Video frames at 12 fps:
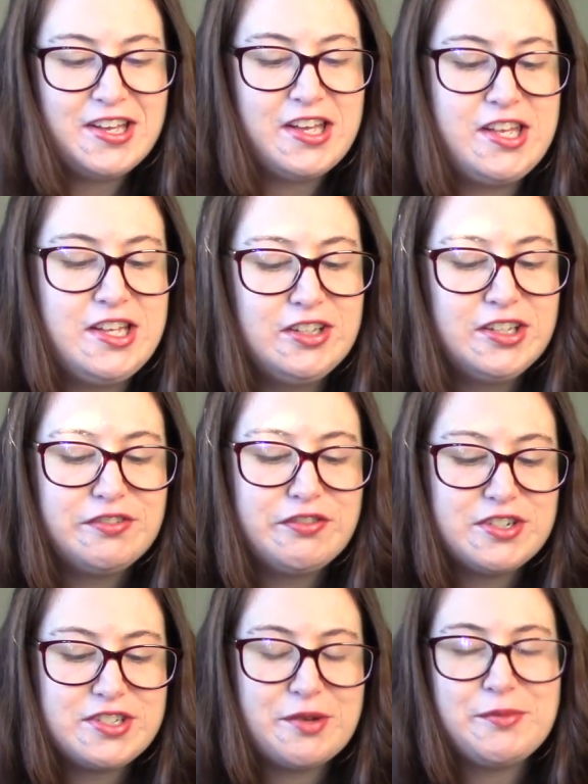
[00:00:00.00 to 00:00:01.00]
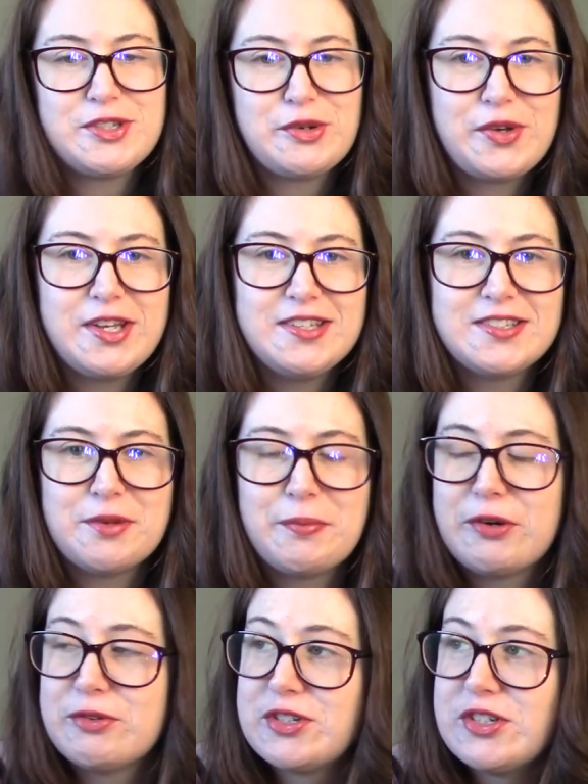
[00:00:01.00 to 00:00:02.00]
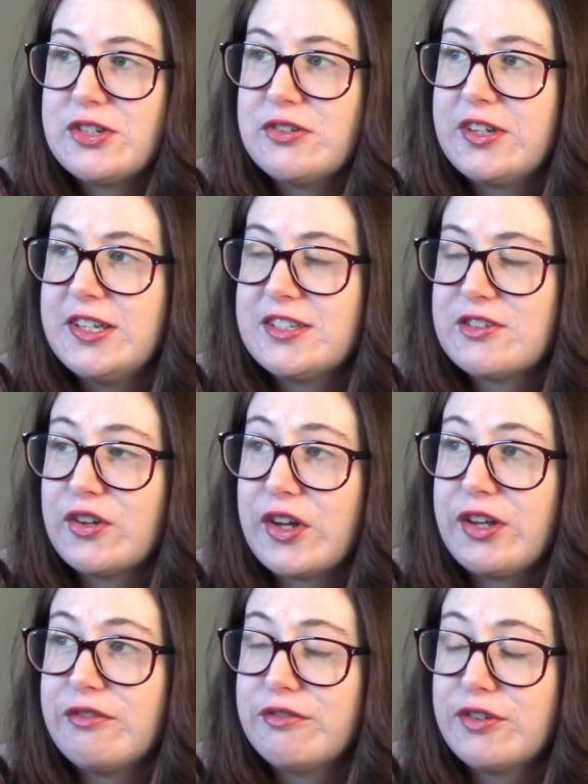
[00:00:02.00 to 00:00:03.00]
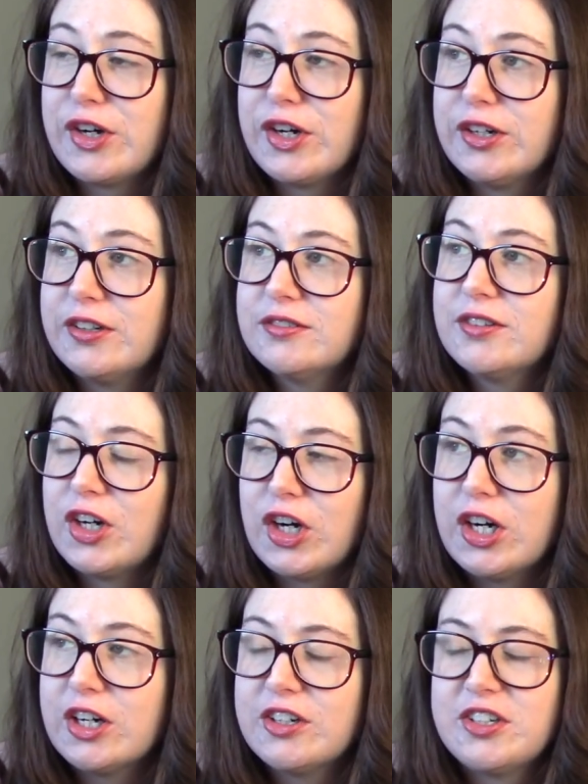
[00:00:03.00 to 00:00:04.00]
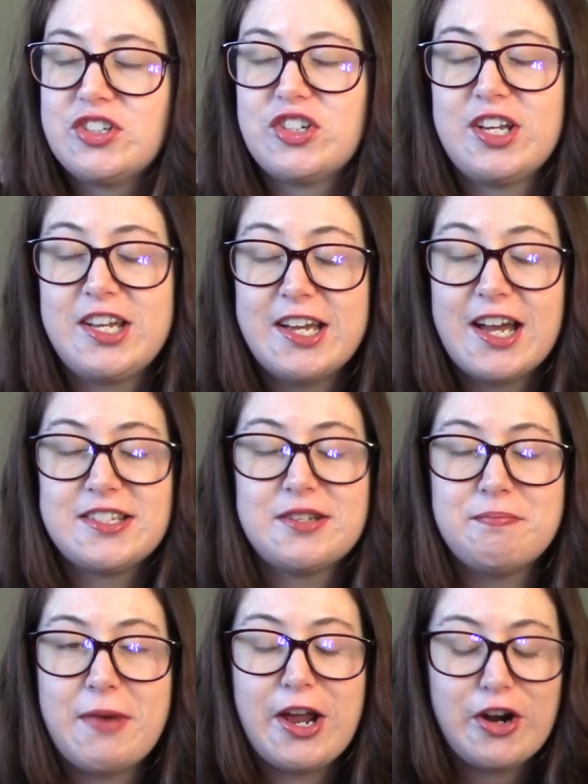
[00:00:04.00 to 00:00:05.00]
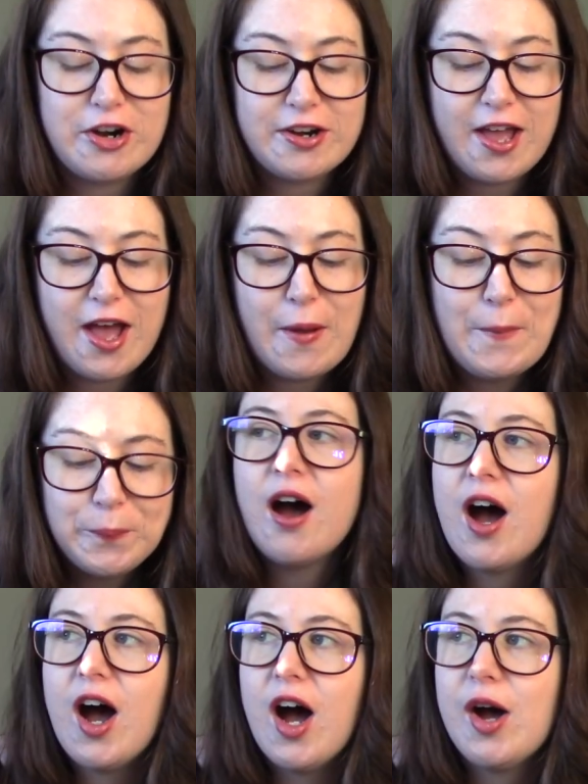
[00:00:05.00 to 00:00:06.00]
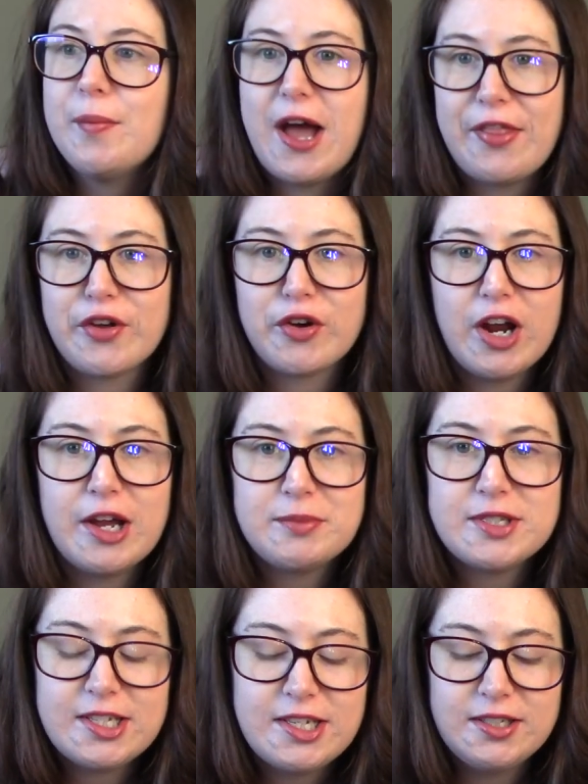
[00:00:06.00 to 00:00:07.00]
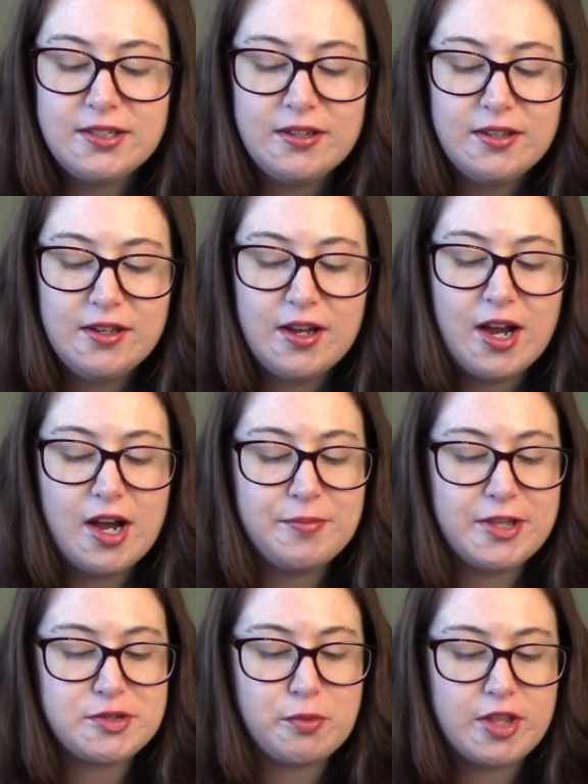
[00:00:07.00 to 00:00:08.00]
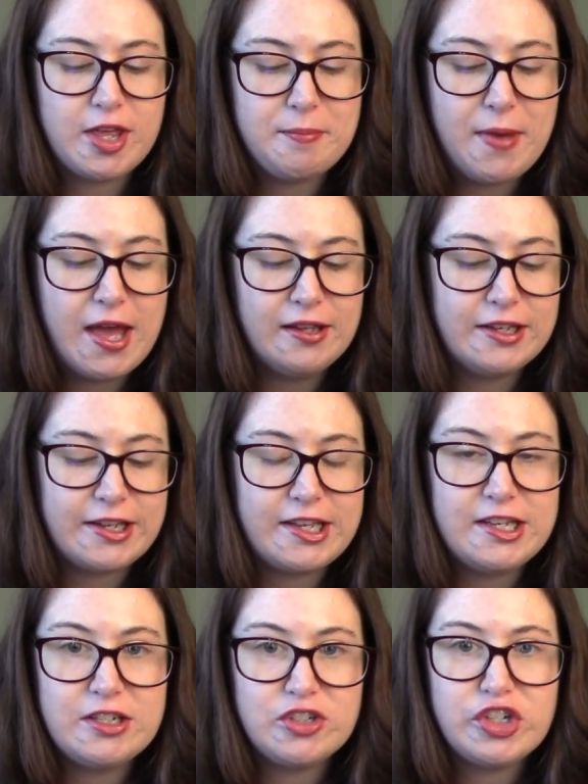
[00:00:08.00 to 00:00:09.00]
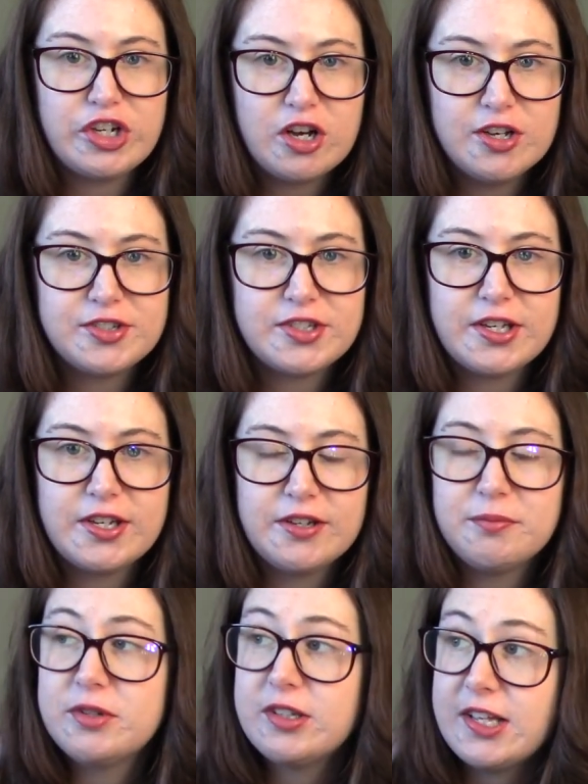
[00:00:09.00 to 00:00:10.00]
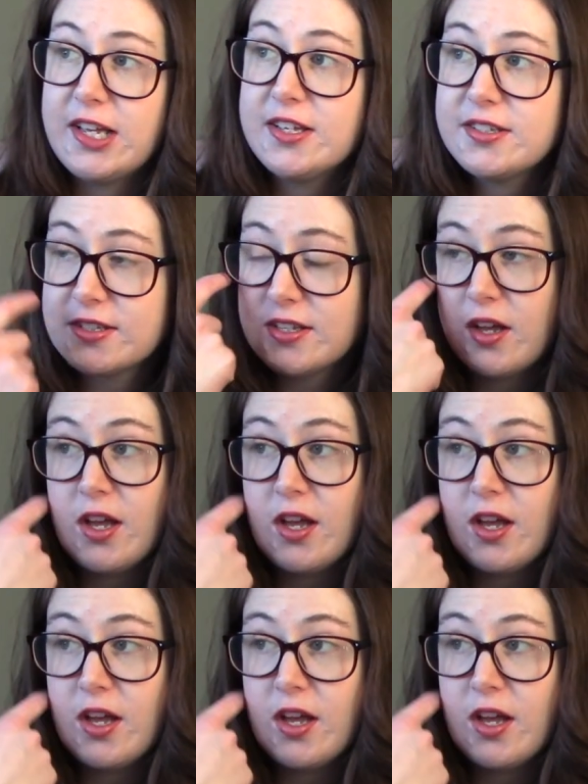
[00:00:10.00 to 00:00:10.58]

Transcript: he looked for some so he's about to he's looking for her she he hasn't met her yet um at the crime scene um that's where they met like he she calls the police